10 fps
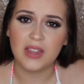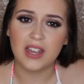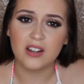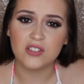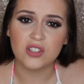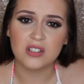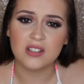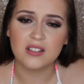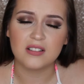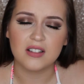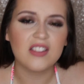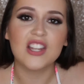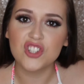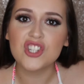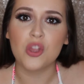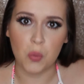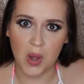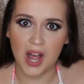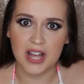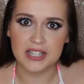they're just the
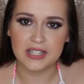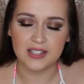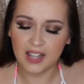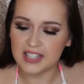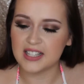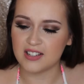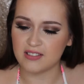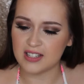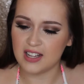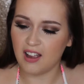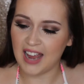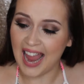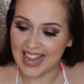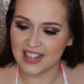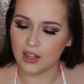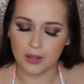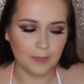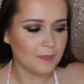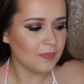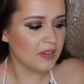worst. Like, seriously, I hate them.